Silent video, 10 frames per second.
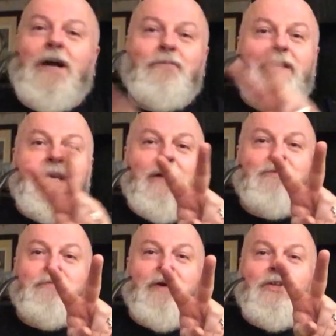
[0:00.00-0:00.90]
I'm nearly
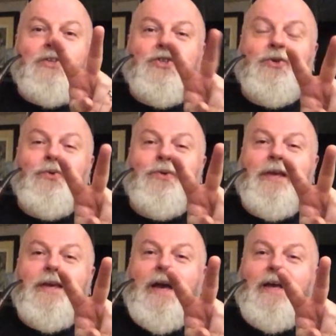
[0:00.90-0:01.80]
up to my 2-year